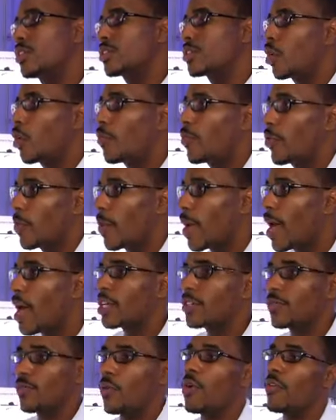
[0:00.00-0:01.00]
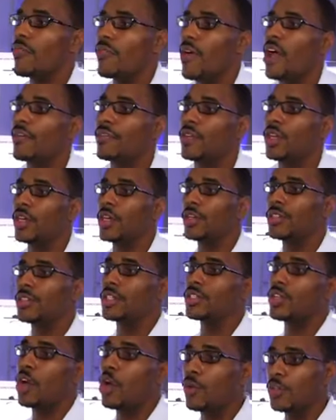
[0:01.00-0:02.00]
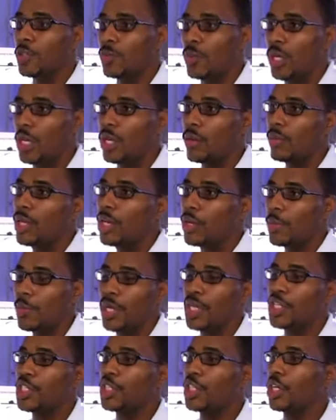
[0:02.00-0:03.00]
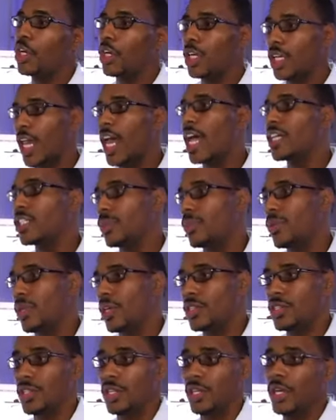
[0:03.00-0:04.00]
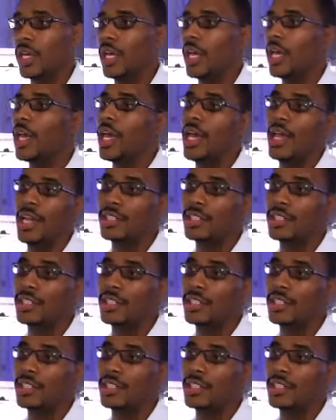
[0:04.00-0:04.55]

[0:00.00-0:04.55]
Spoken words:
So for the past 4 or 5 years, it's always been meter pitching or classic pitching, and